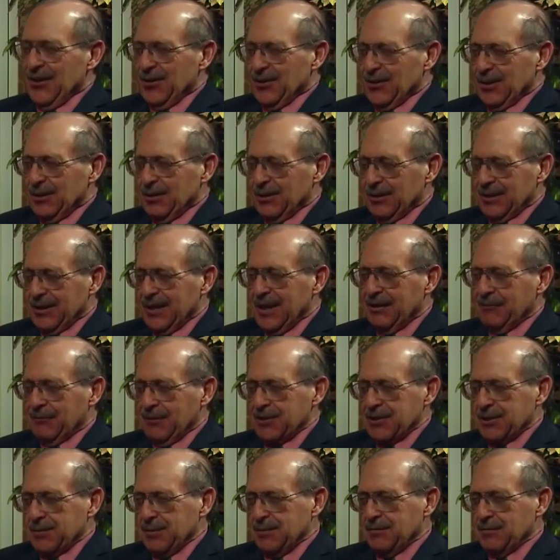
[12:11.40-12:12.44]
Okay, well, a
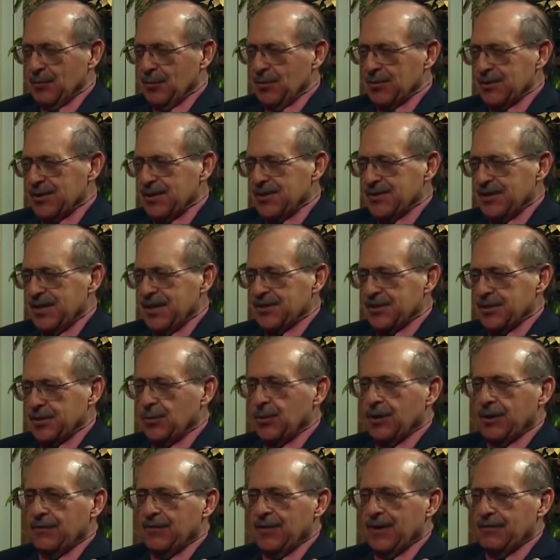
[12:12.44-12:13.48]
cake recipe, of course, let's say it has
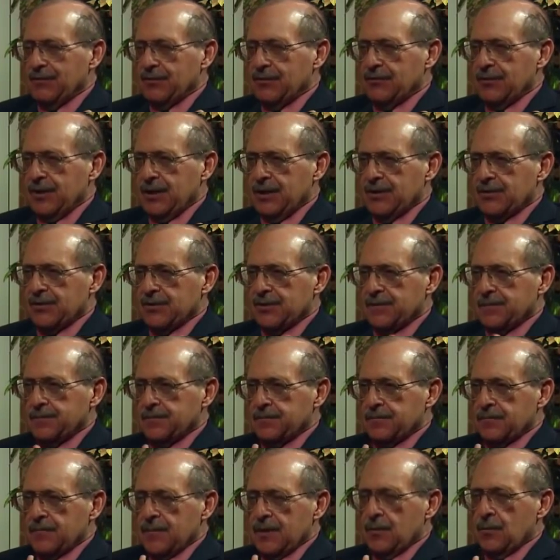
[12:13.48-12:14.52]
25 ingredients.
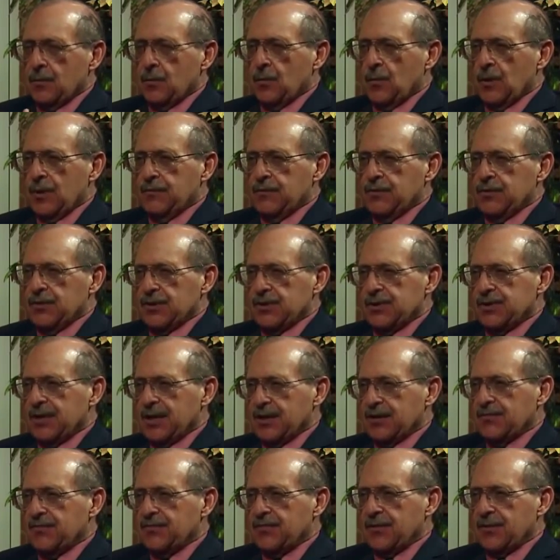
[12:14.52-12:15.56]
What if you just
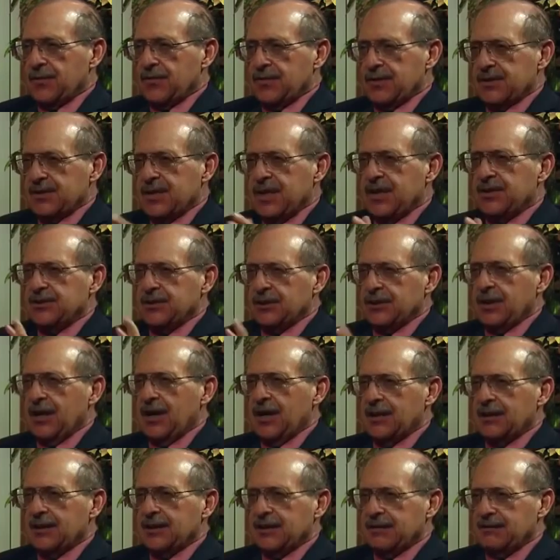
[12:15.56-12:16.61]
take the 10 you
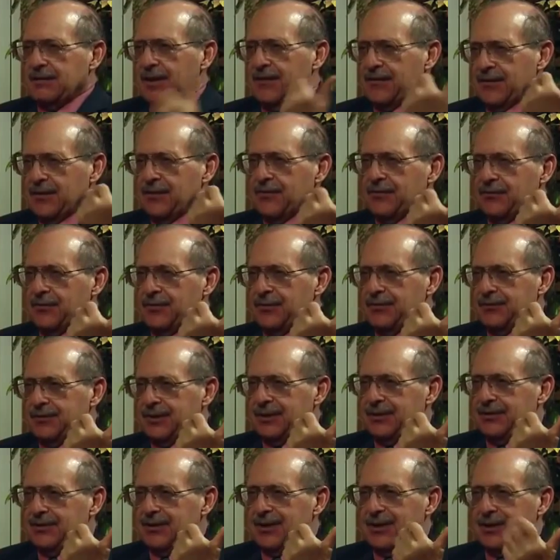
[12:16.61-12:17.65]
like and leave out the other
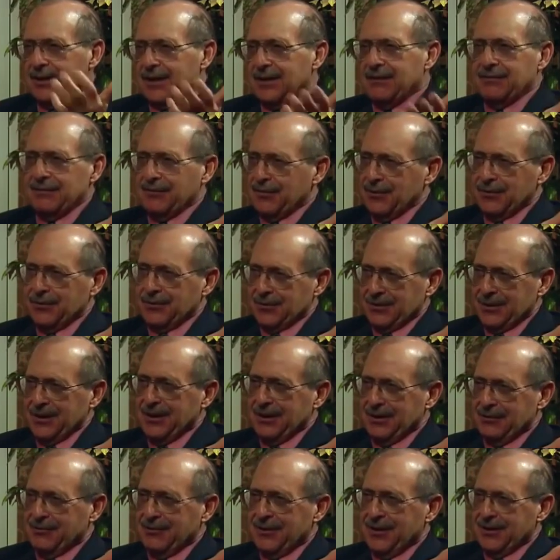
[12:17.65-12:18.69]
15? You're not going to have a very good
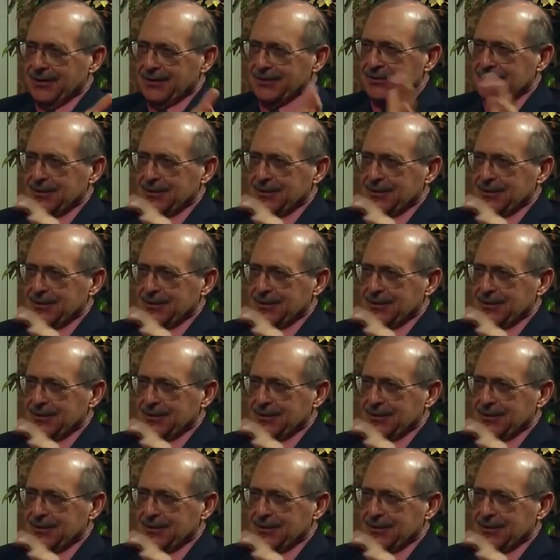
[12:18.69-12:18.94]
cake, right?